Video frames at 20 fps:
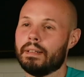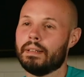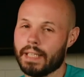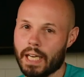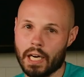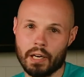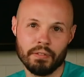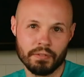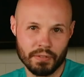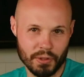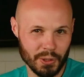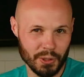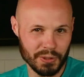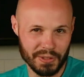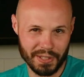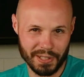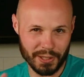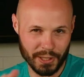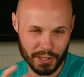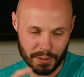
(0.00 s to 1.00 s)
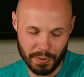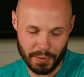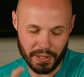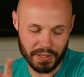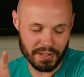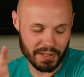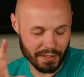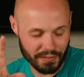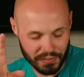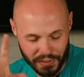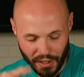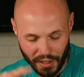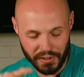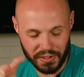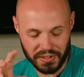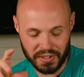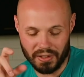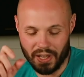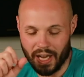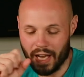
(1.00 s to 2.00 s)
Now, for those that are experienced that have done
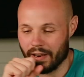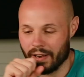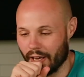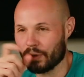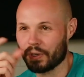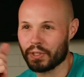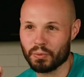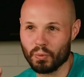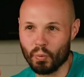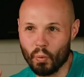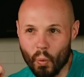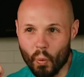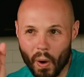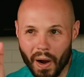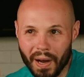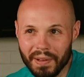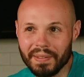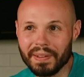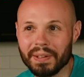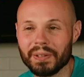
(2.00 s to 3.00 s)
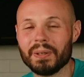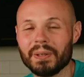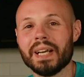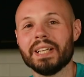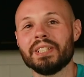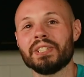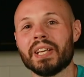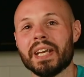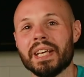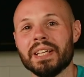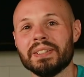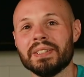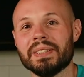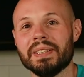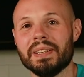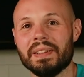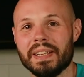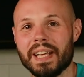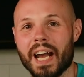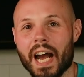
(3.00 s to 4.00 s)
this a lot, there's one little edge case,
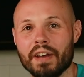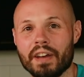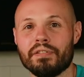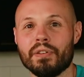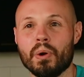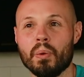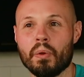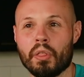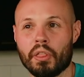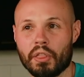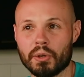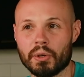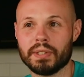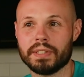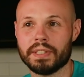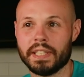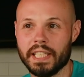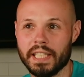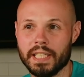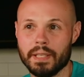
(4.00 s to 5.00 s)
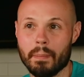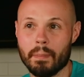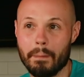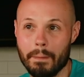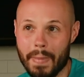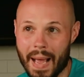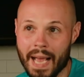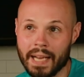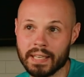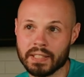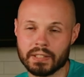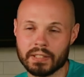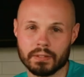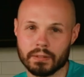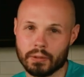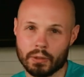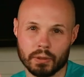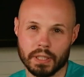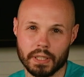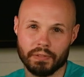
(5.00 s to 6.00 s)
the iPhone thirteen Max,
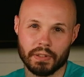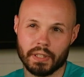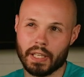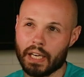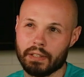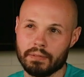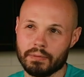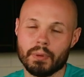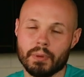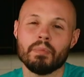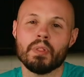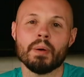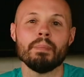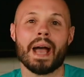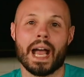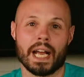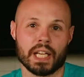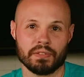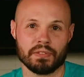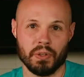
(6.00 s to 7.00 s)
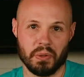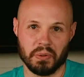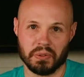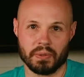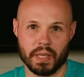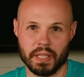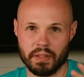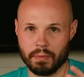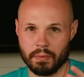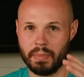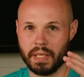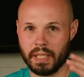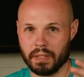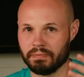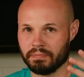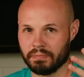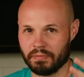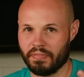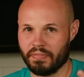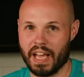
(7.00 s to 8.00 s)
or even the, the Max phones, right? The big
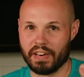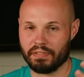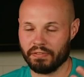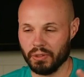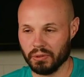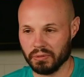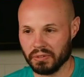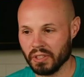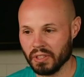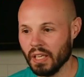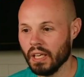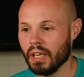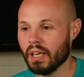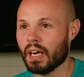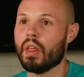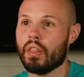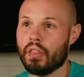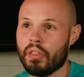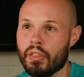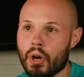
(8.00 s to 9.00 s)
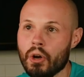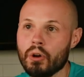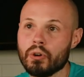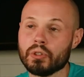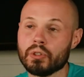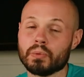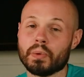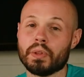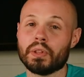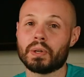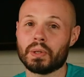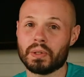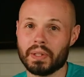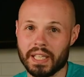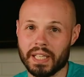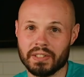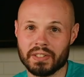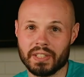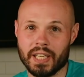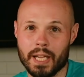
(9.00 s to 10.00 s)
fat phones. Those, when they're
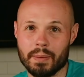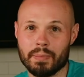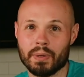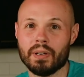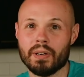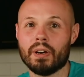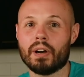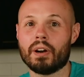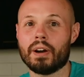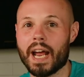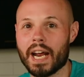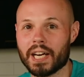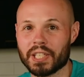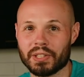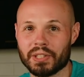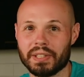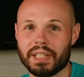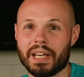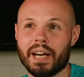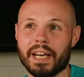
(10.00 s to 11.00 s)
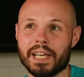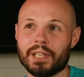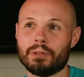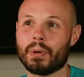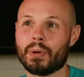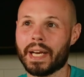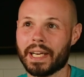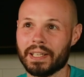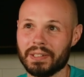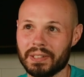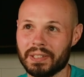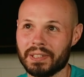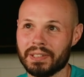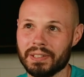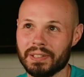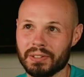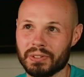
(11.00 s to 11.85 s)
landscape, are actually height regular.